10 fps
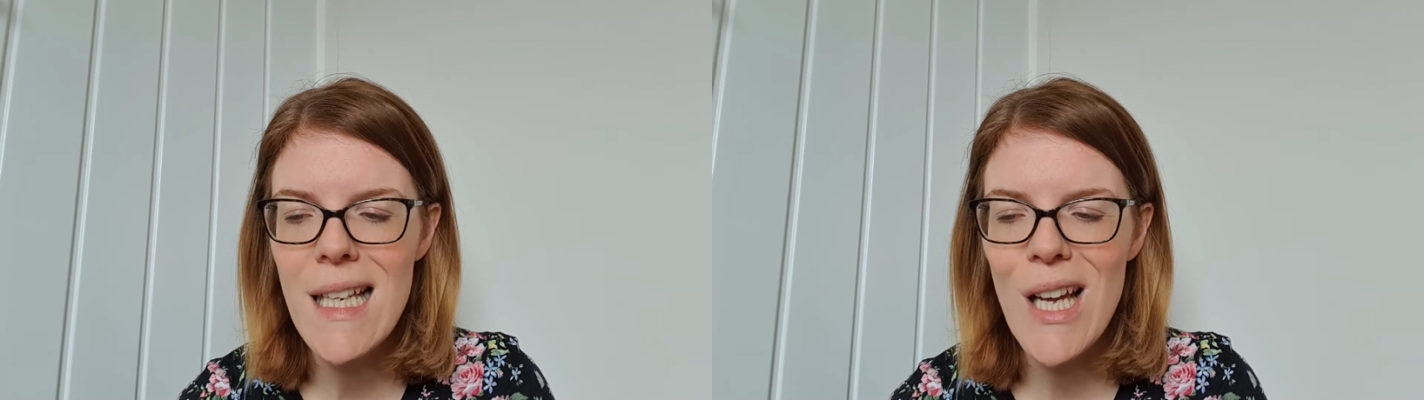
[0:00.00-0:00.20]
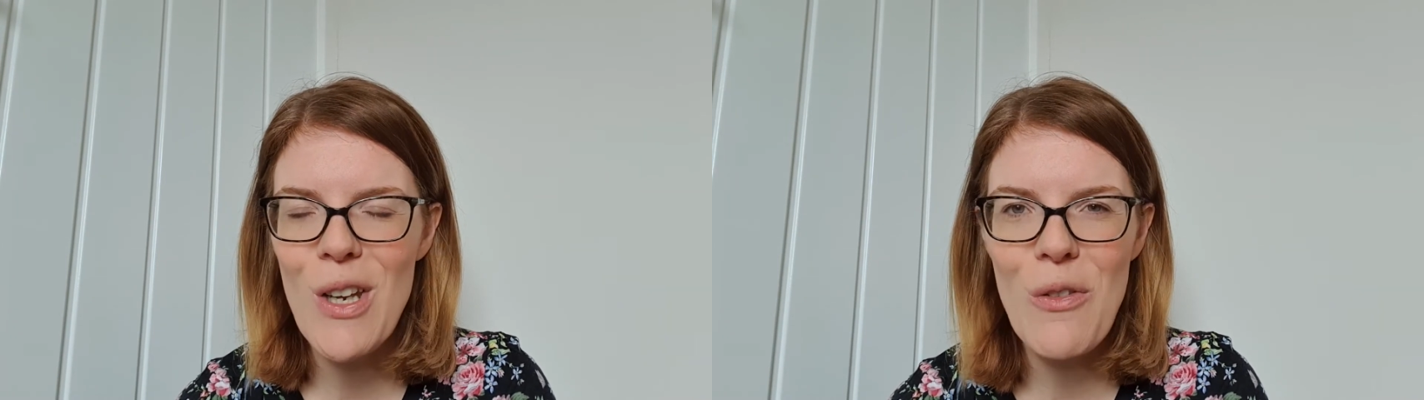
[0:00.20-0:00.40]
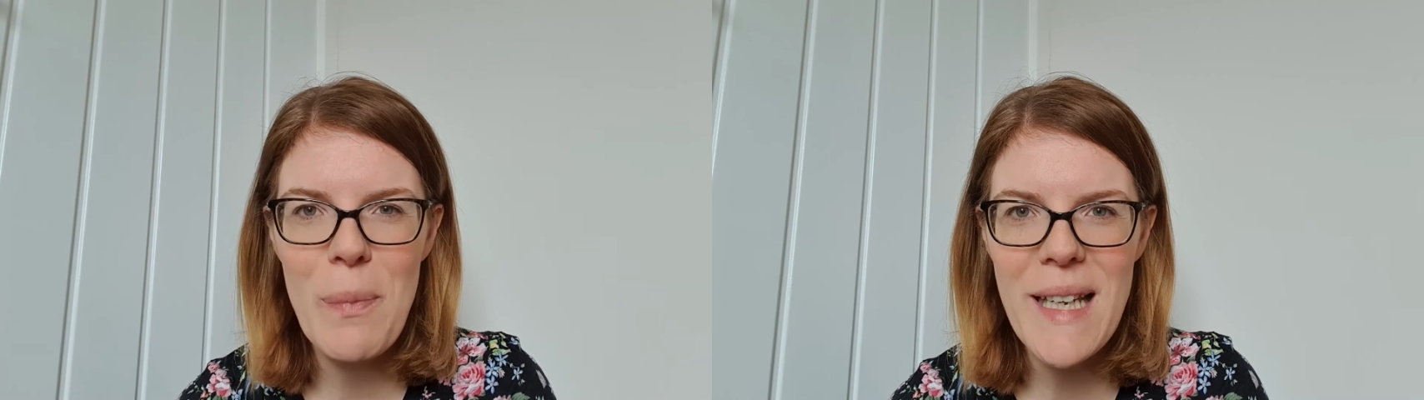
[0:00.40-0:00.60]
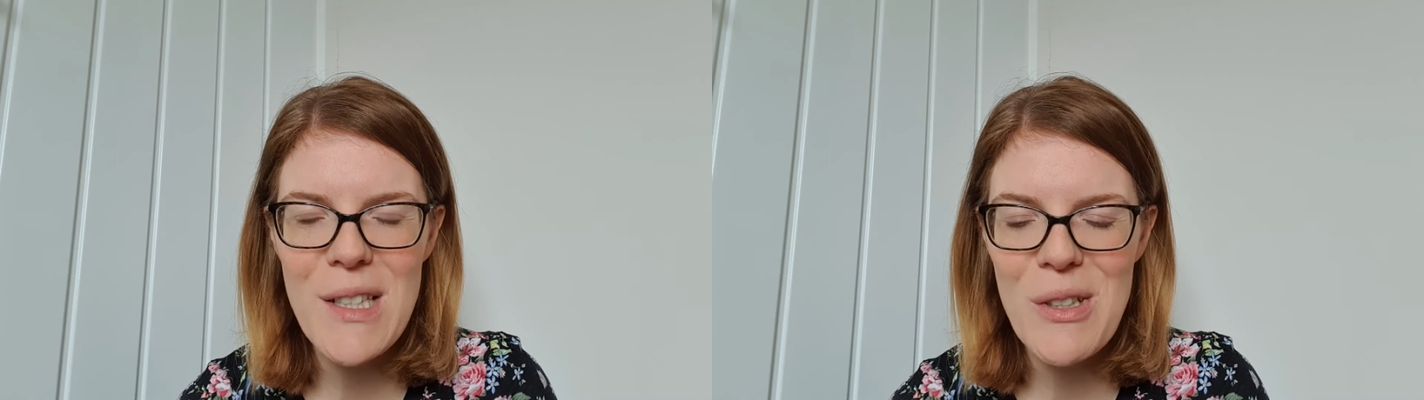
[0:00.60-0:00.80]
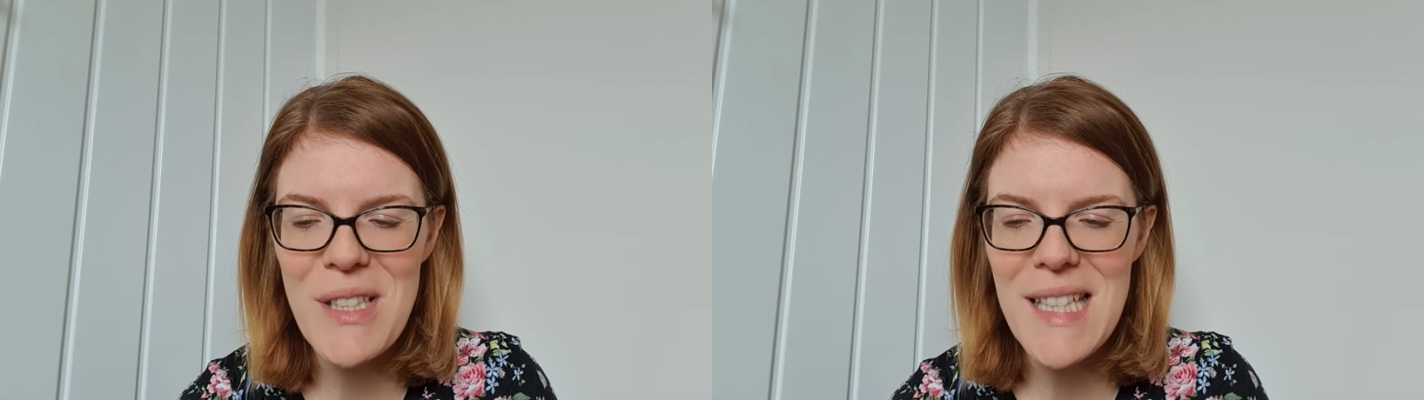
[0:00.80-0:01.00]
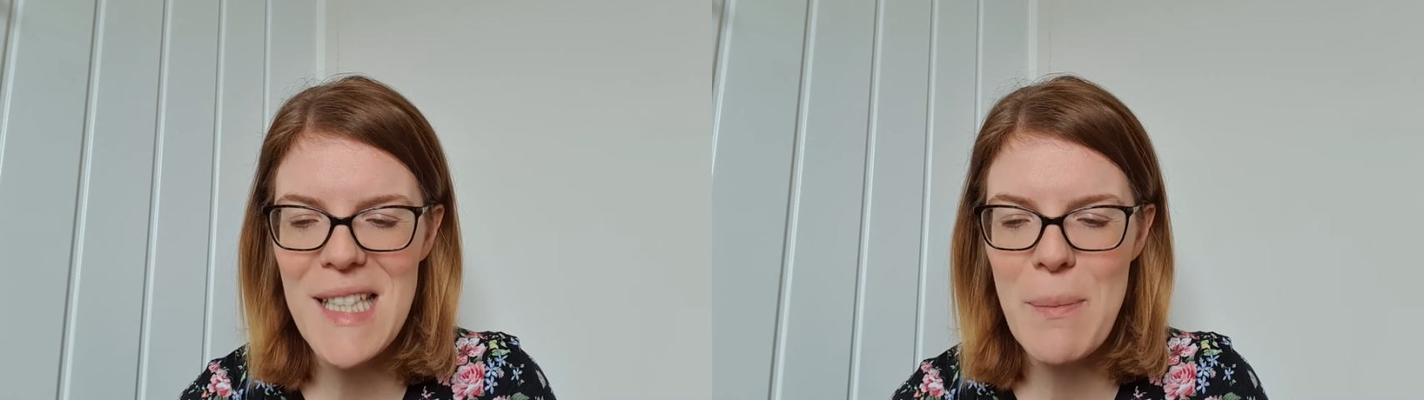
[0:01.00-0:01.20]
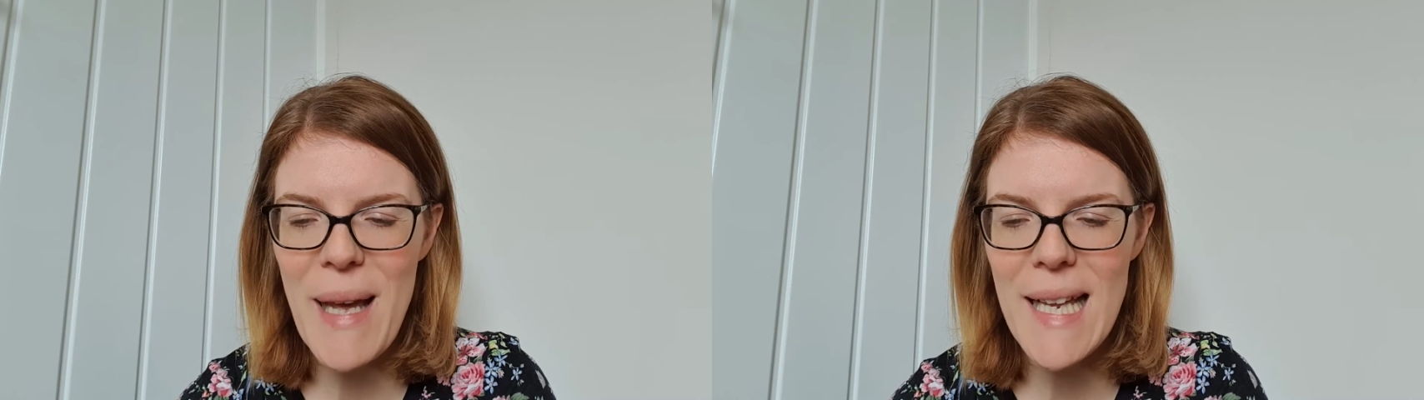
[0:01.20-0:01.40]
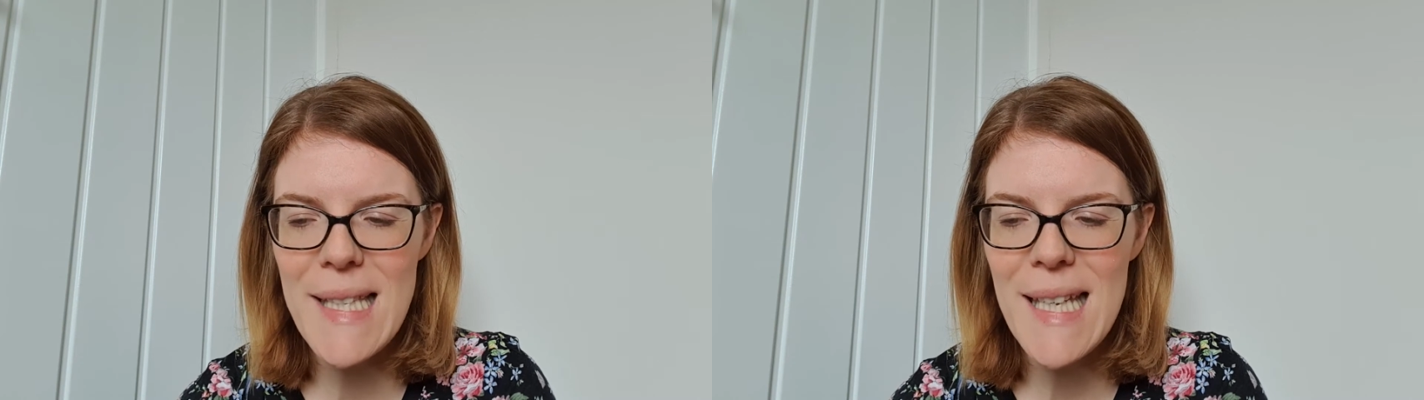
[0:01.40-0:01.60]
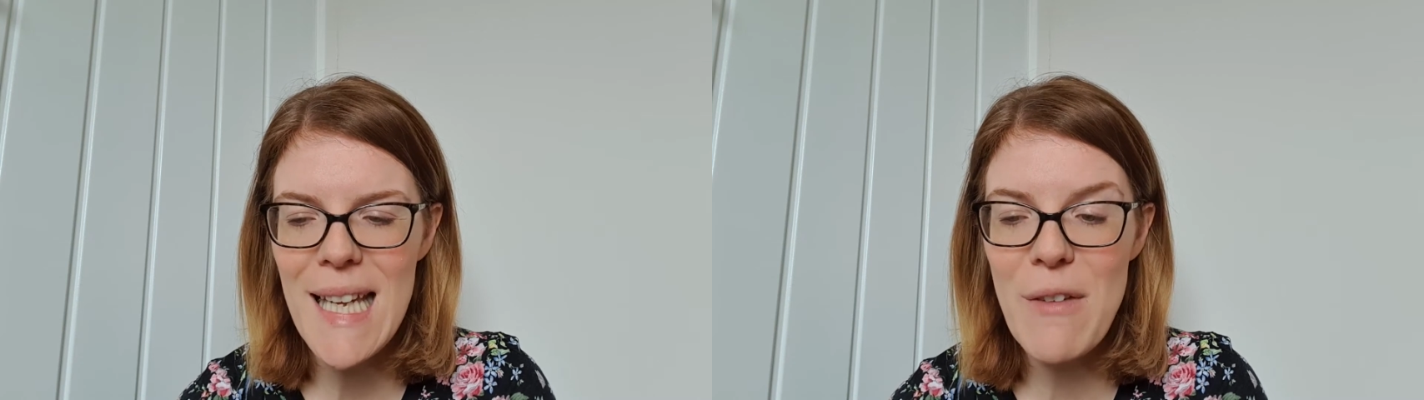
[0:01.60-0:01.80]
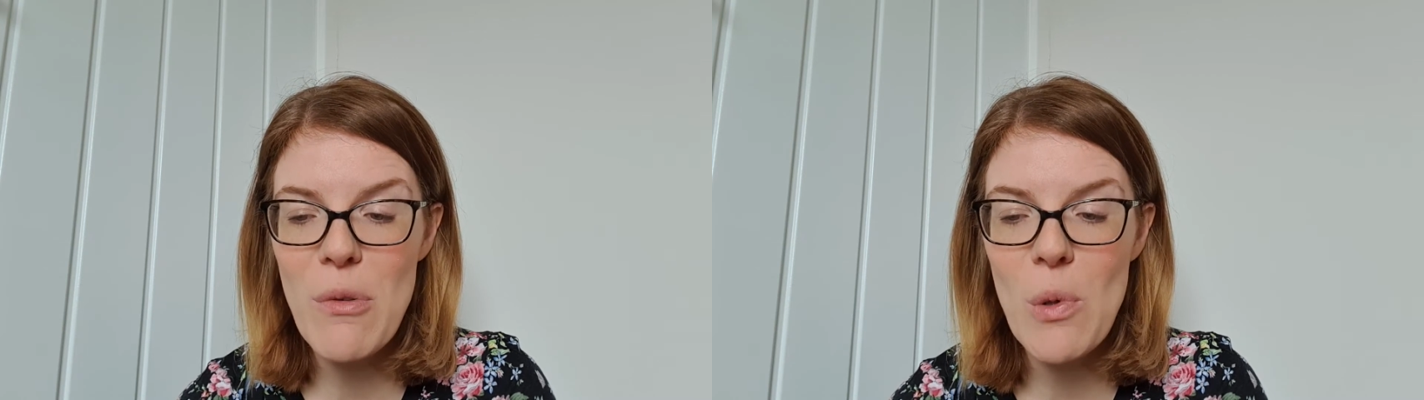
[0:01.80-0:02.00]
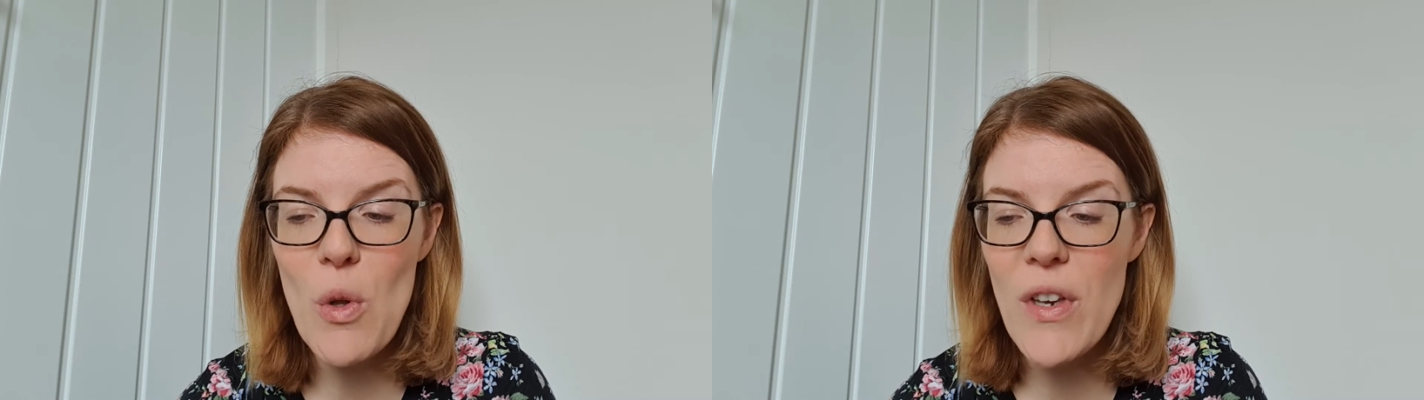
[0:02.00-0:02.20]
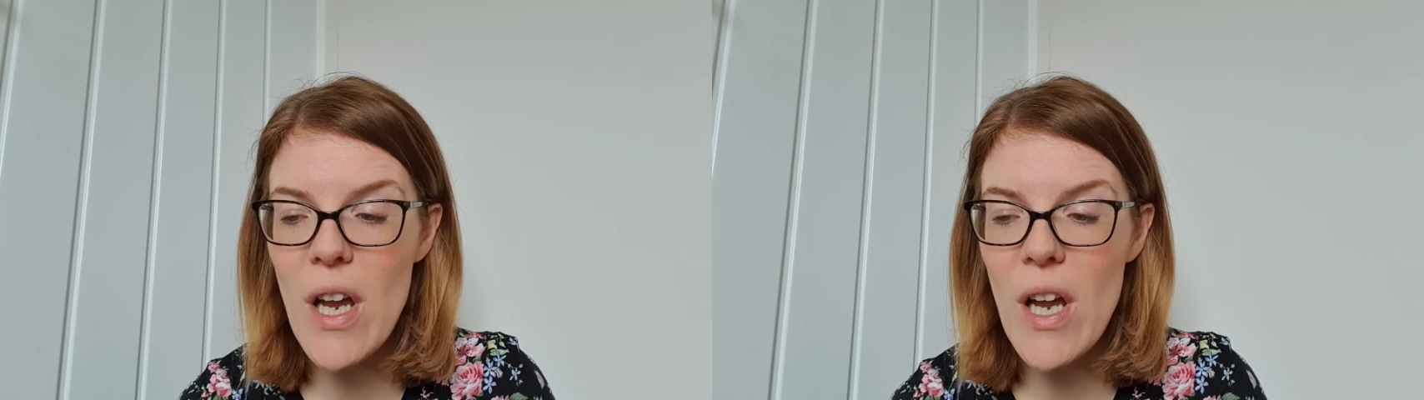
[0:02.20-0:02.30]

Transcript: I love being tucked into bed, even more than